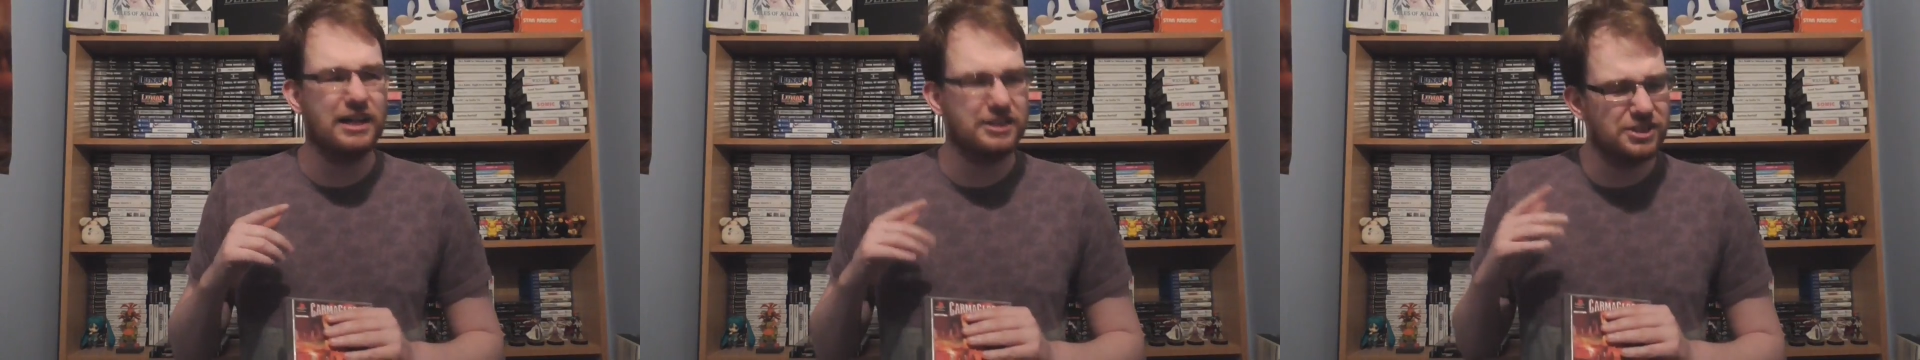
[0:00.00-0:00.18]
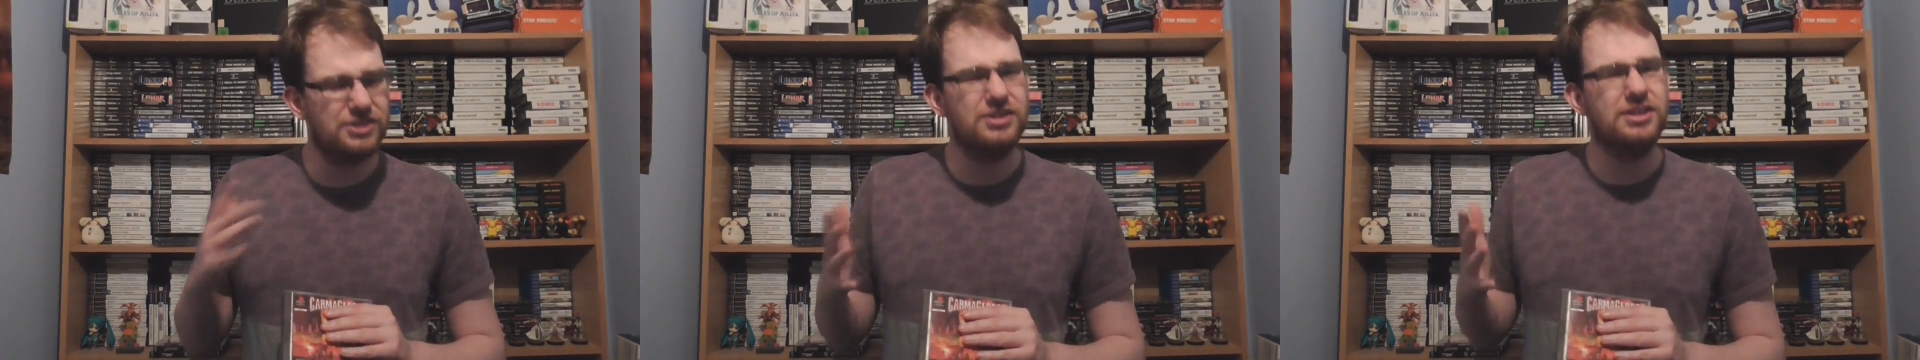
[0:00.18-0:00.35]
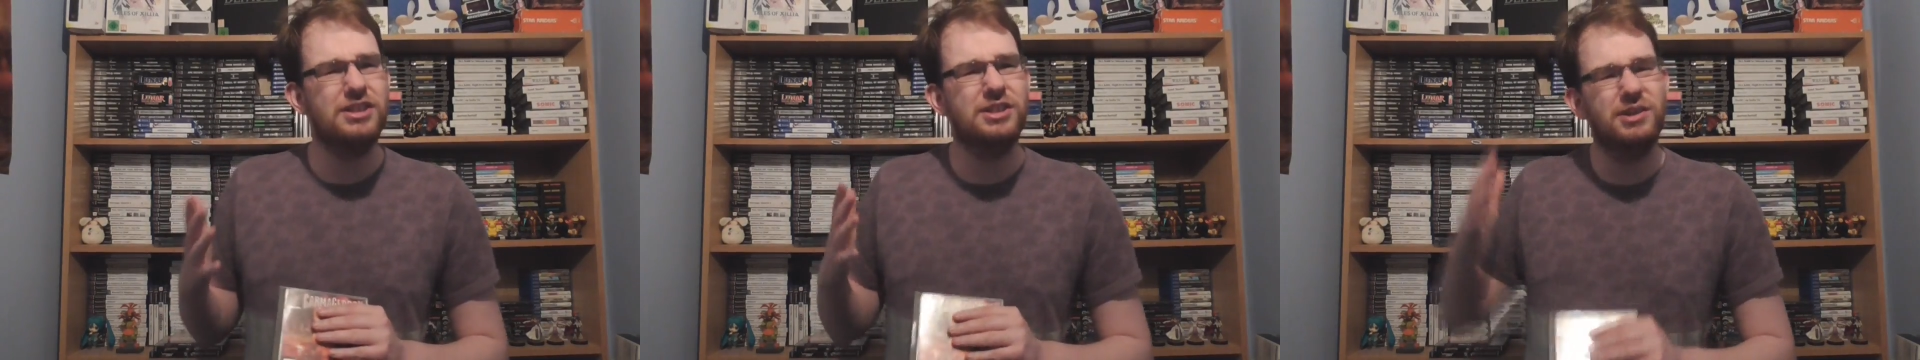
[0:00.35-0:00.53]

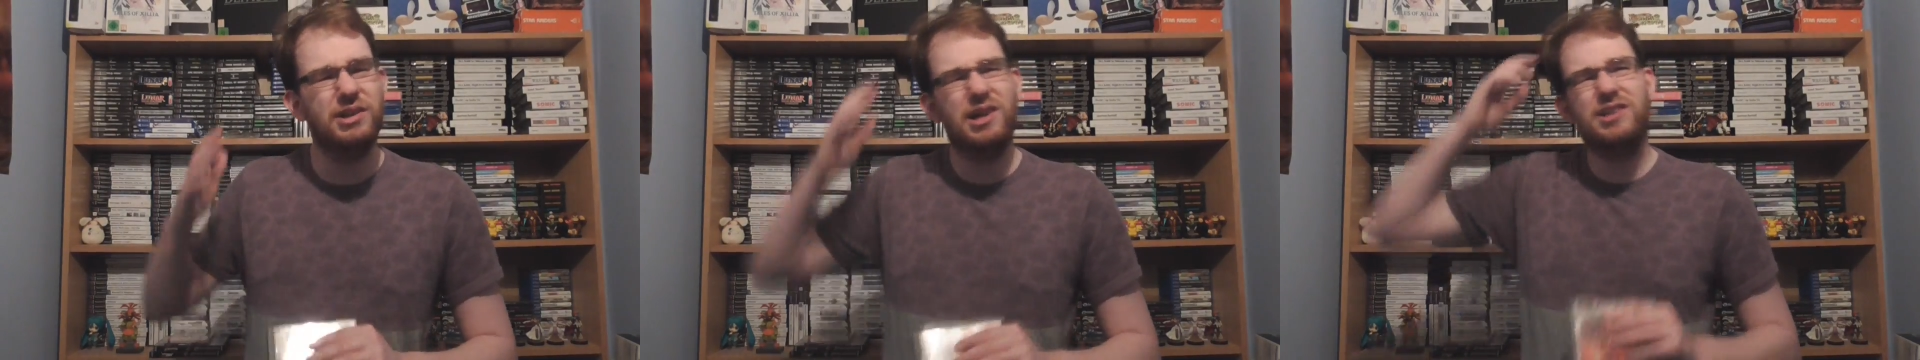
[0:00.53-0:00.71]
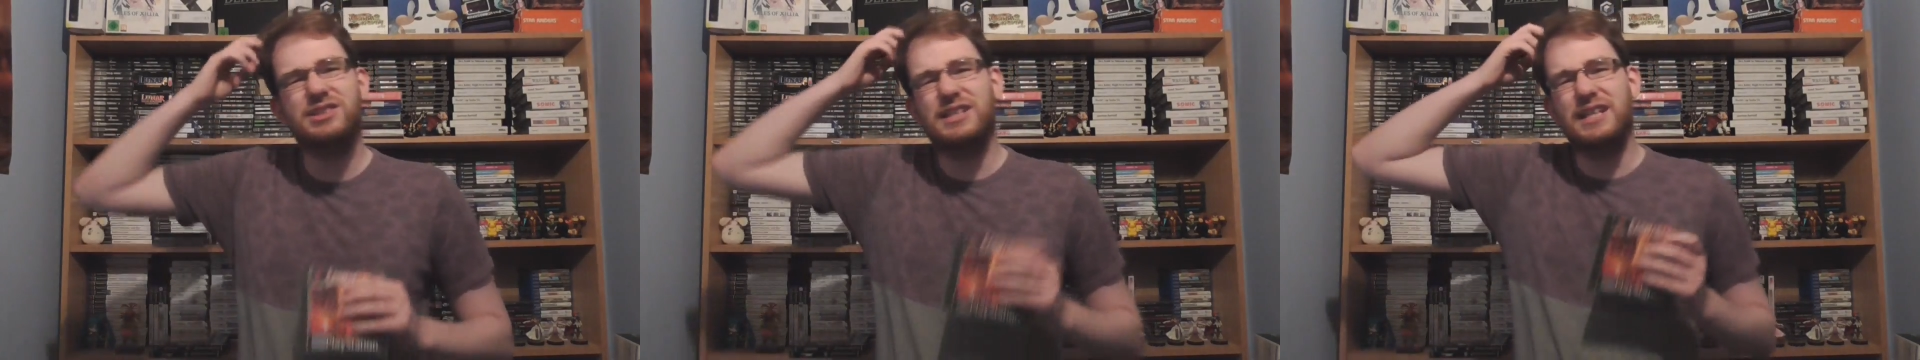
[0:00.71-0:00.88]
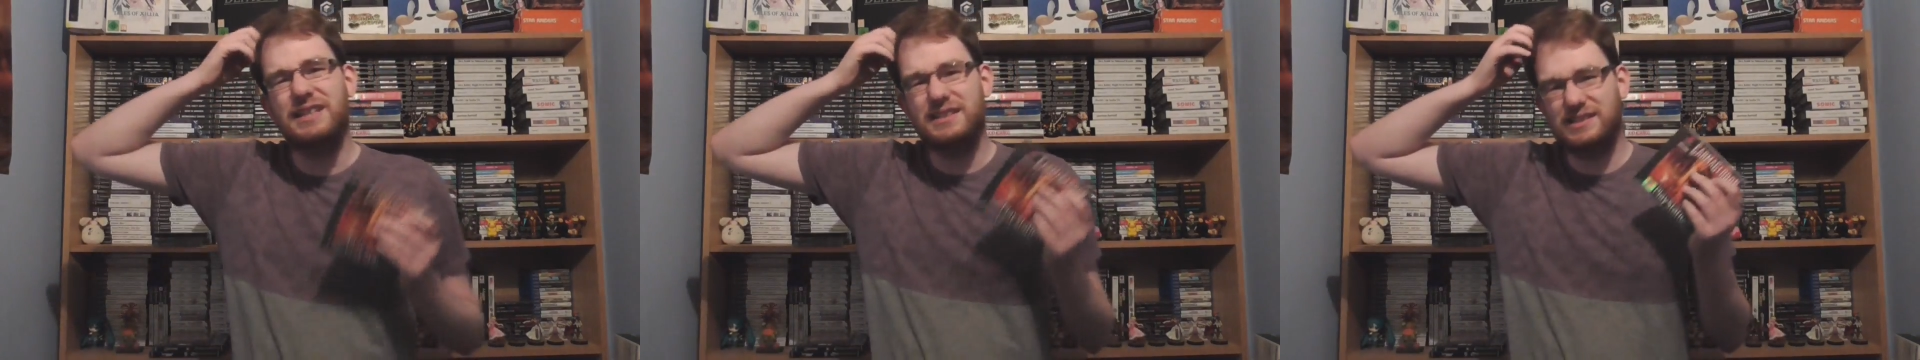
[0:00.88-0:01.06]
just out of
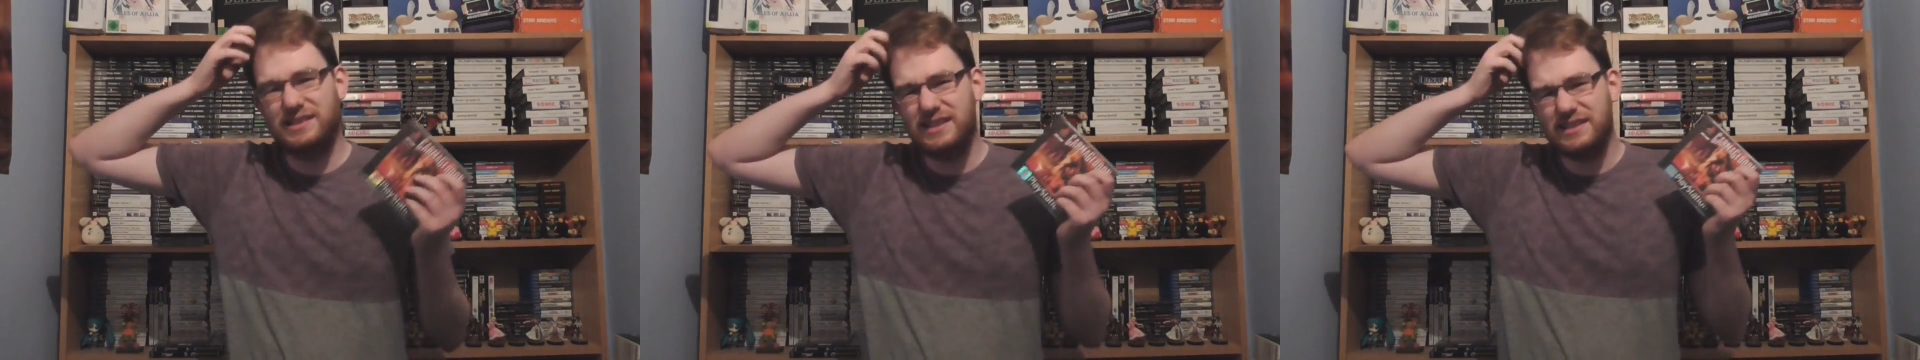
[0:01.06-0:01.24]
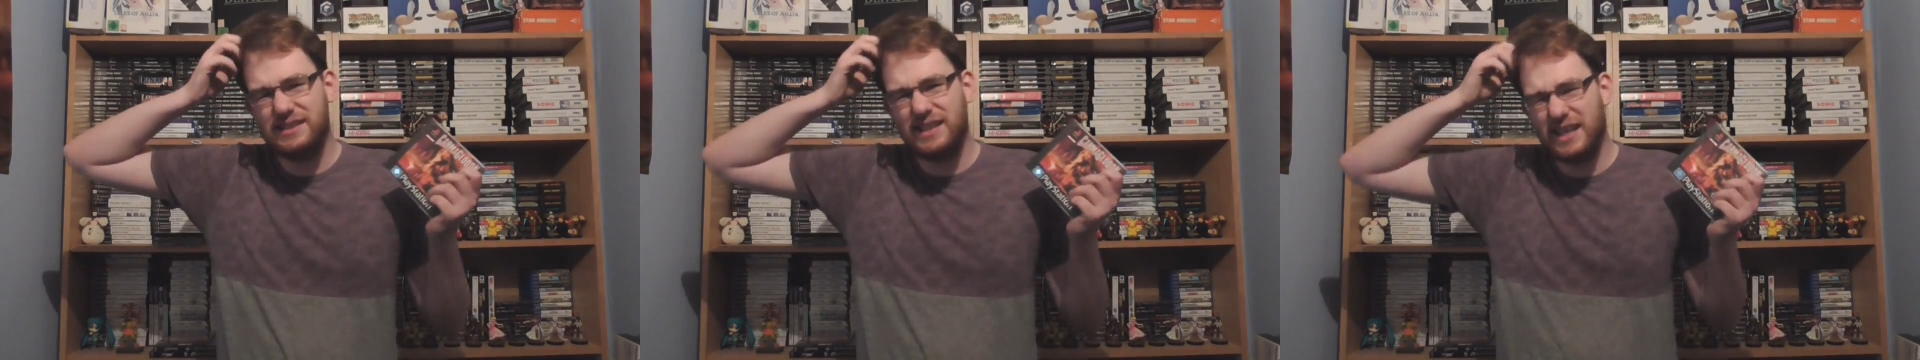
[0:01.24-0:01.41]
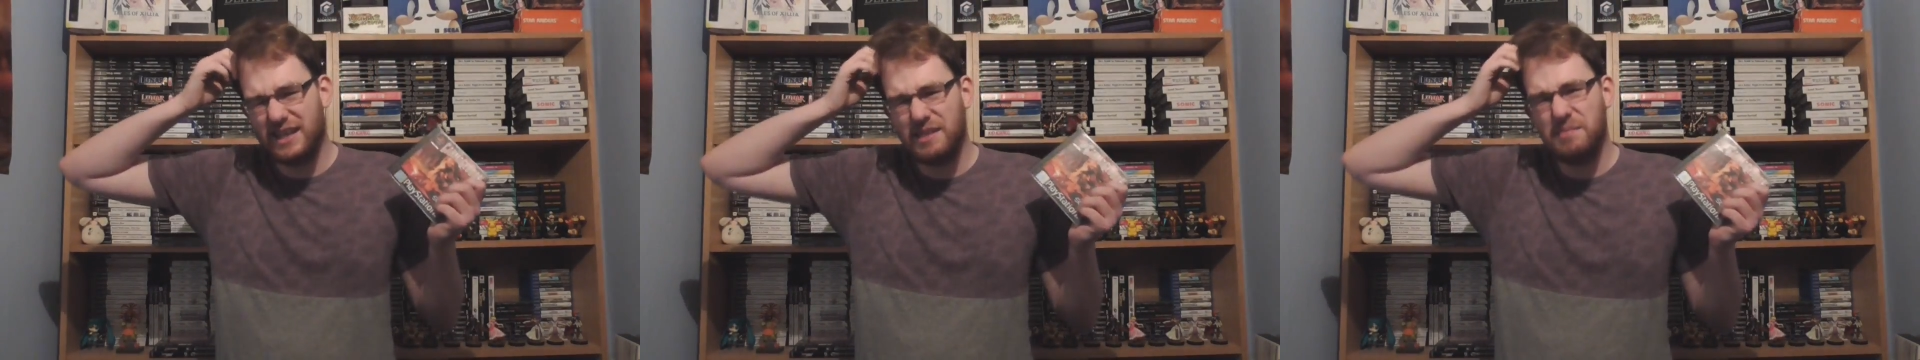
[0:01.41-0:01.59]
curiosity, does
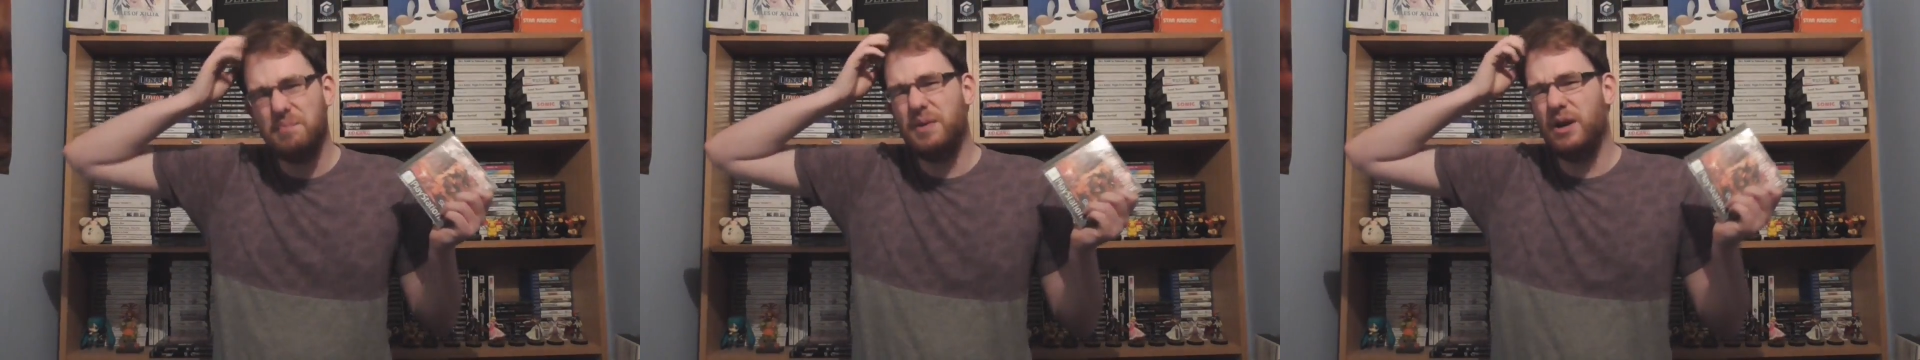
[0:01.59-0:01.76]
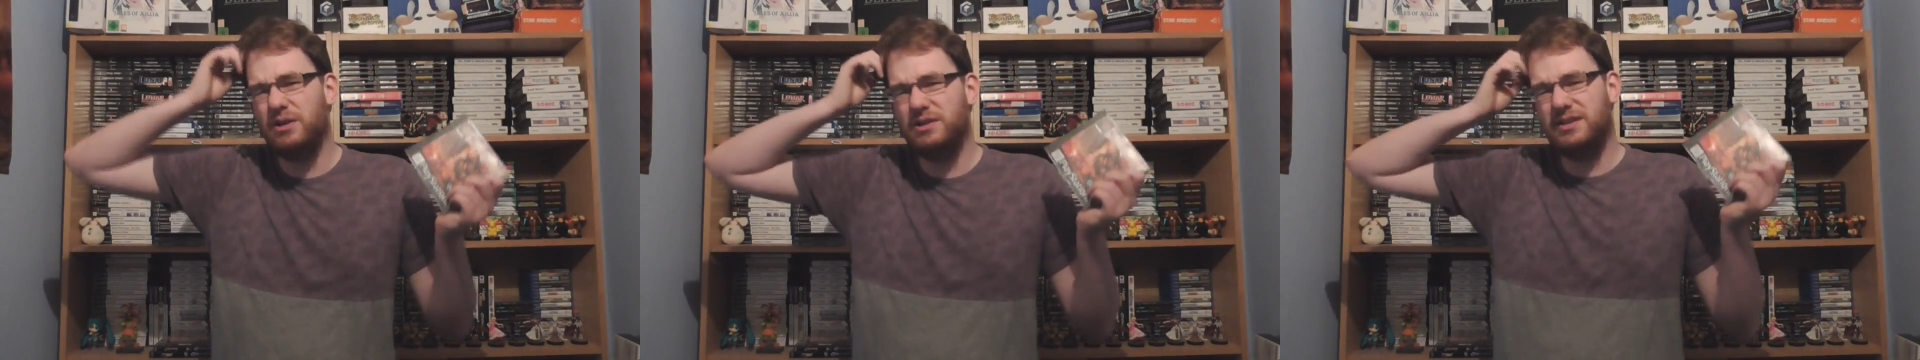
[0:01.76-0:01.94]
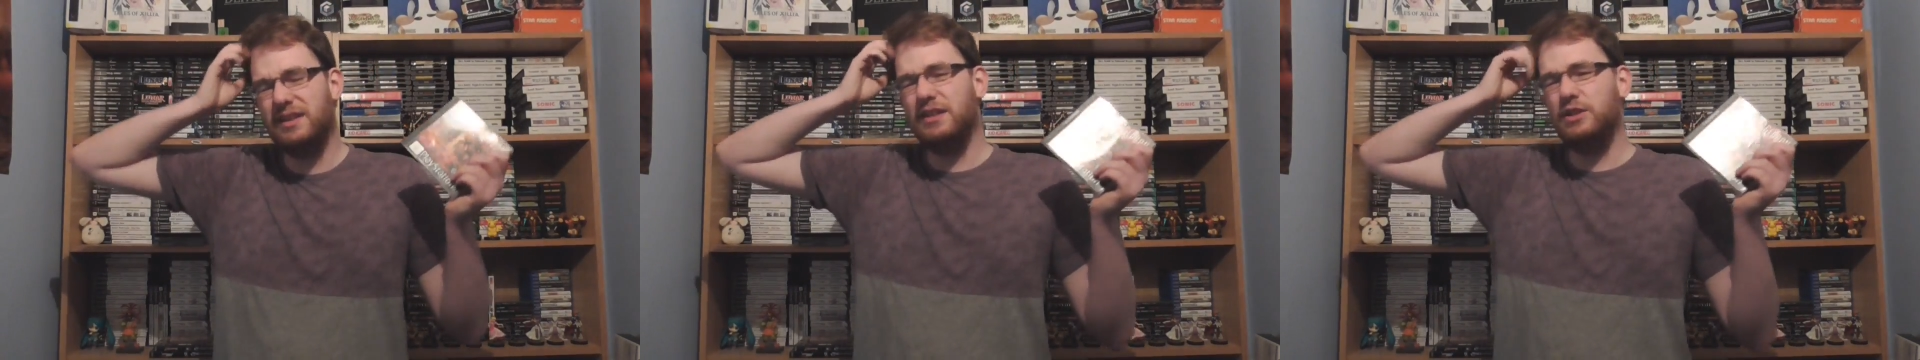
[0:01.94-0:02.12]
this get
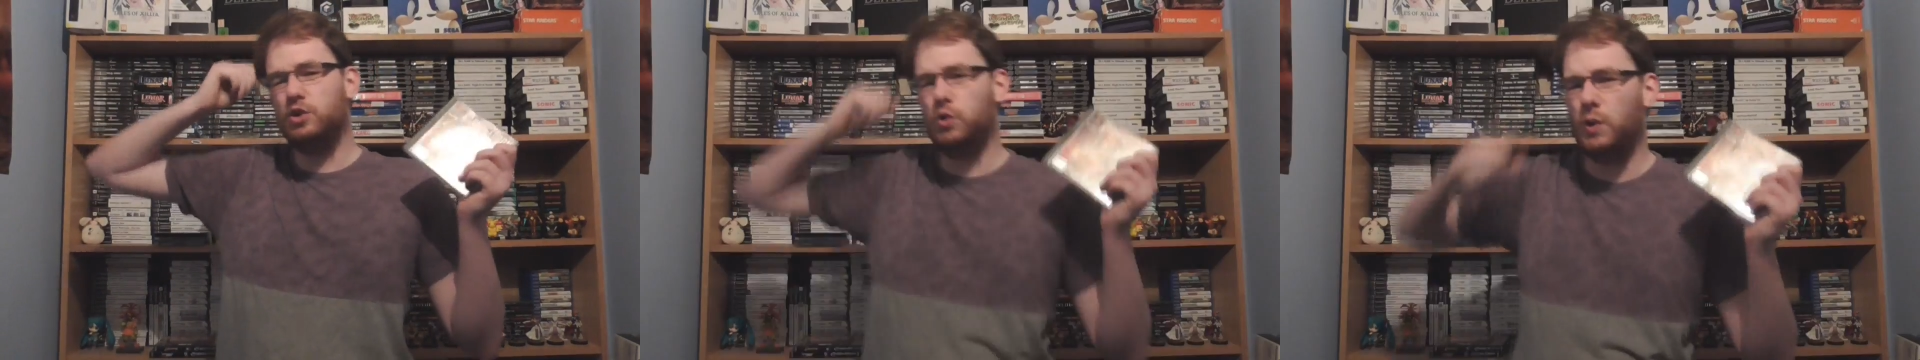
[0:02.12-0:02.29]
compared to like